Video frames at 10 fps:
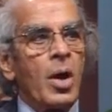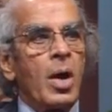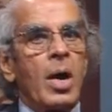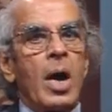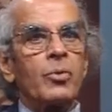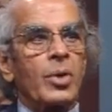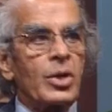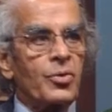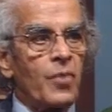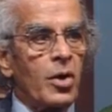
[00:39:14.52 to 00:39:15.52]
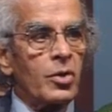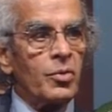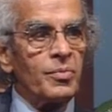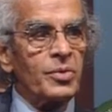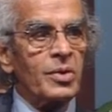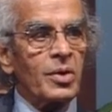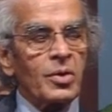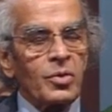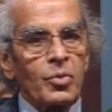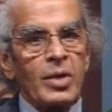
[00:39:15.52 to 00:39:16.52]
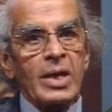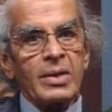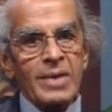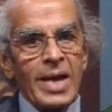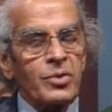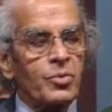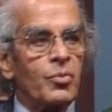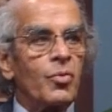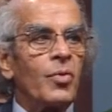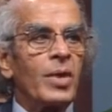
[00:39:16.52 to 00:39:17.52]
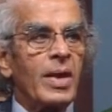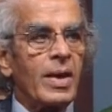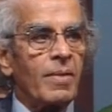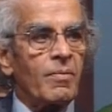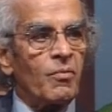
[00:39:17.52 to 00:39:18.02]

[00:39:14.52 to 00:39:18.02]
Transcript: outreach volumes to take science to a